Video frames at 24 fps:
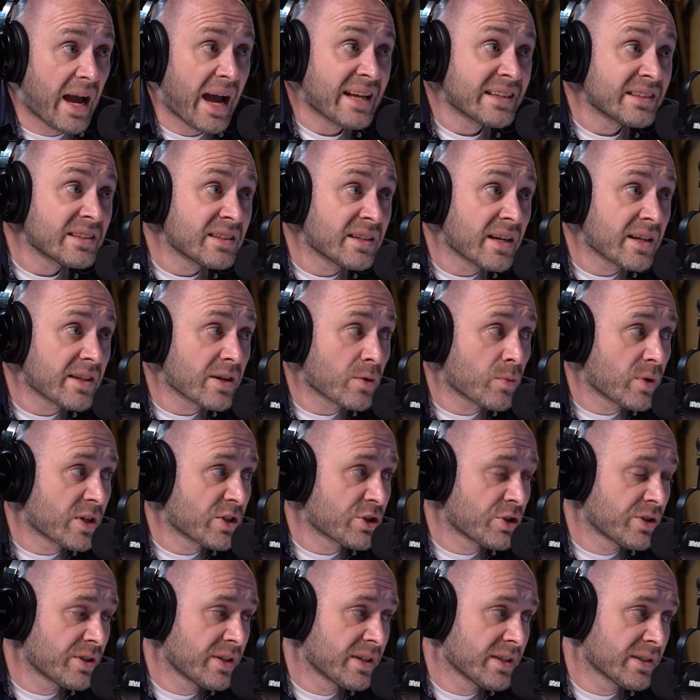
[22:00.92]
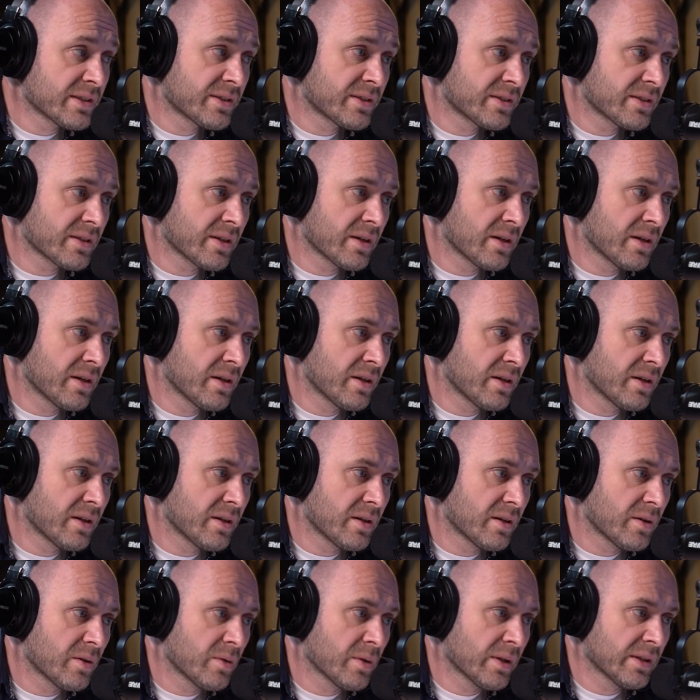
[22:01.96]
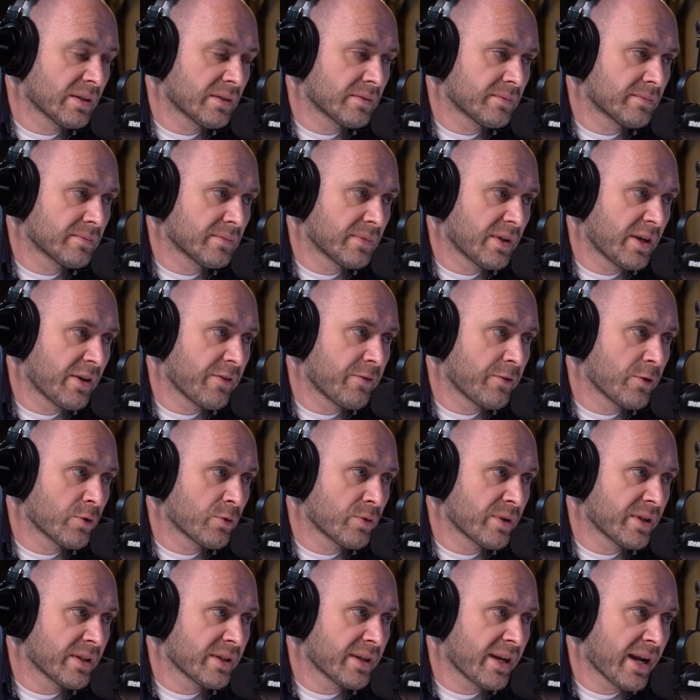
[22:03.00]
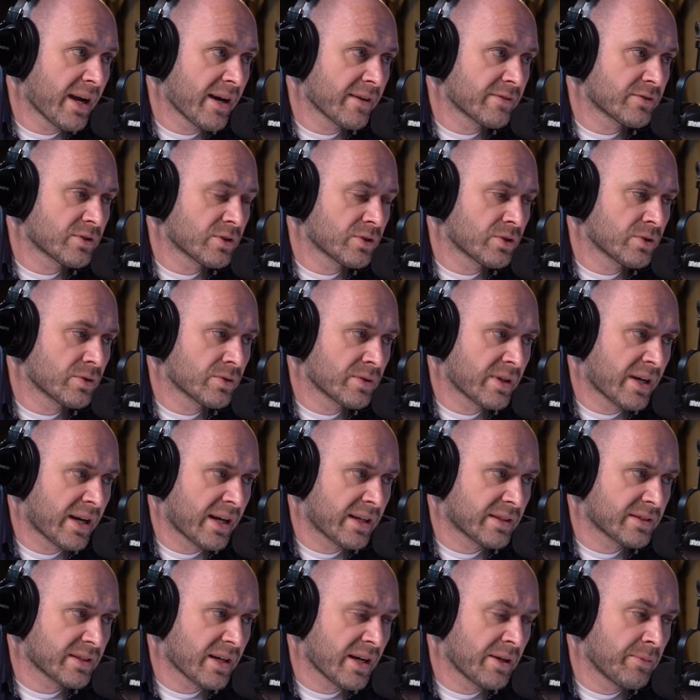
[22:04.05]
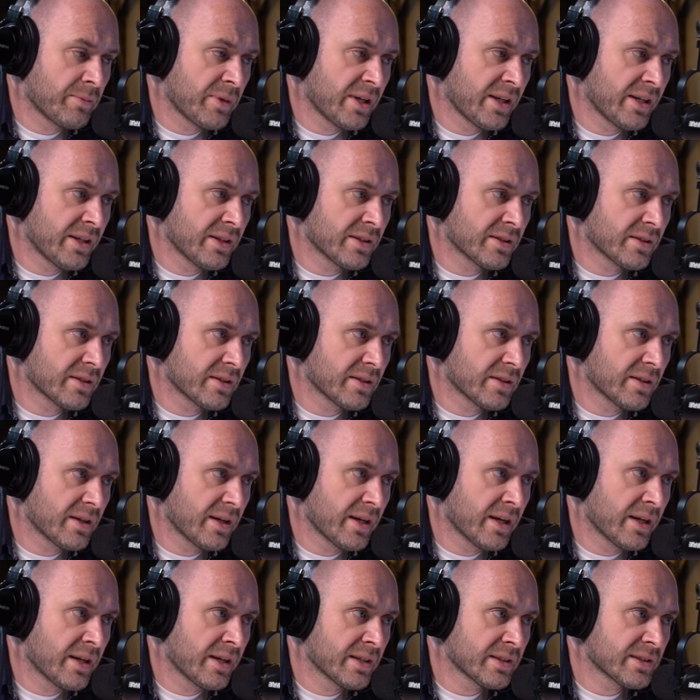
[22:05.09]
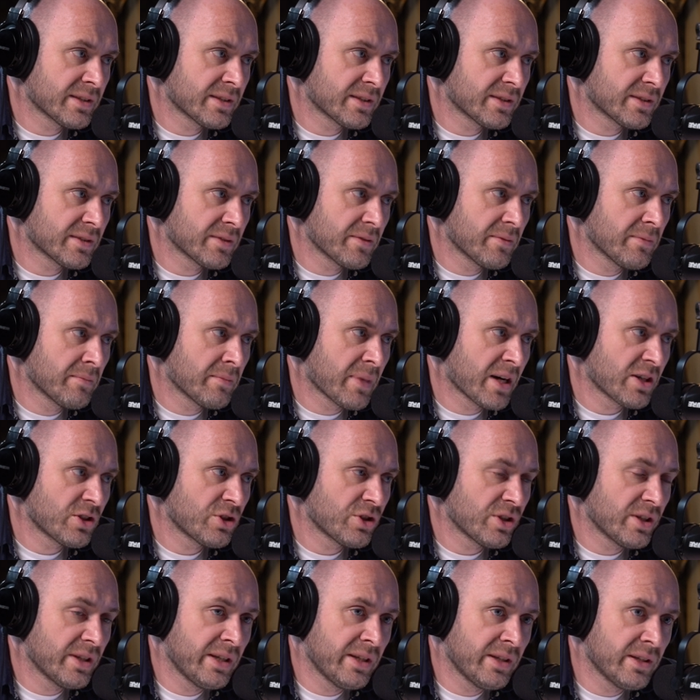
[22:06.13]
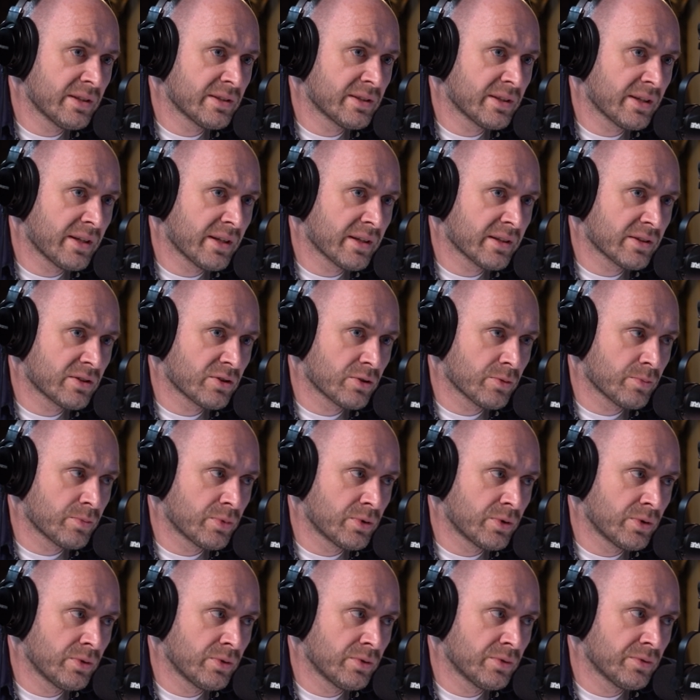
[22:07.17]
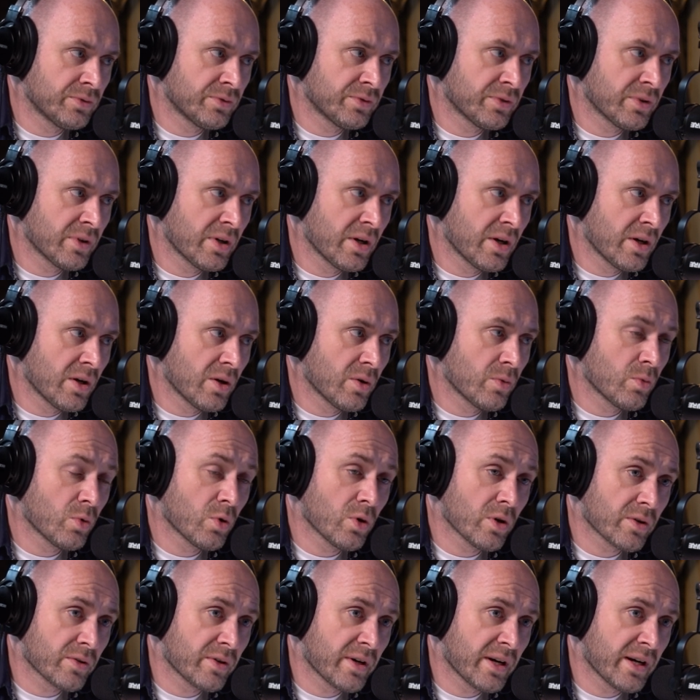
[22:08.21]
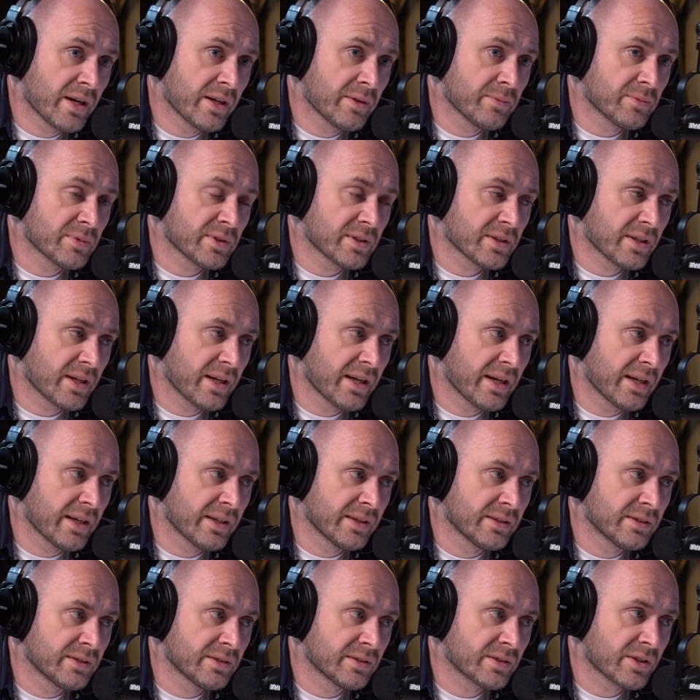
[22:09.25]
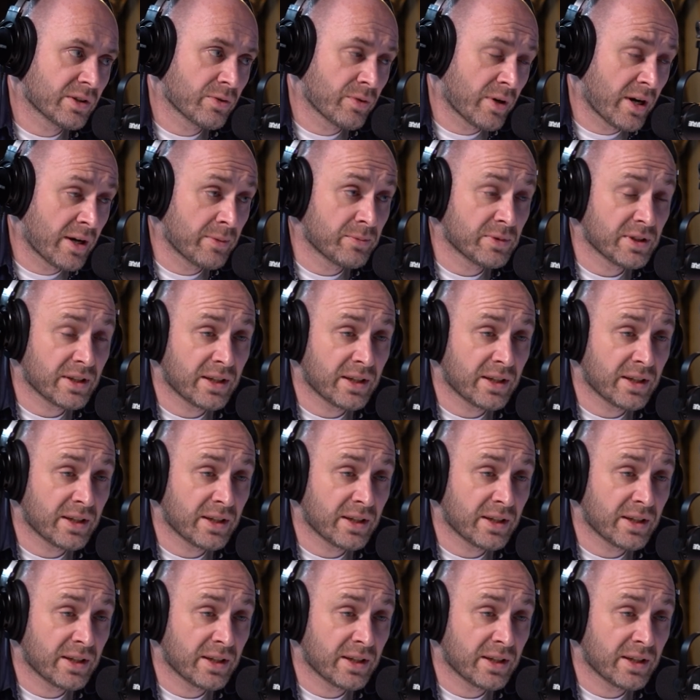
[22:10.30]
And another question is, if you really have to do that, I mean, it is much easier to prove war crimes and crimes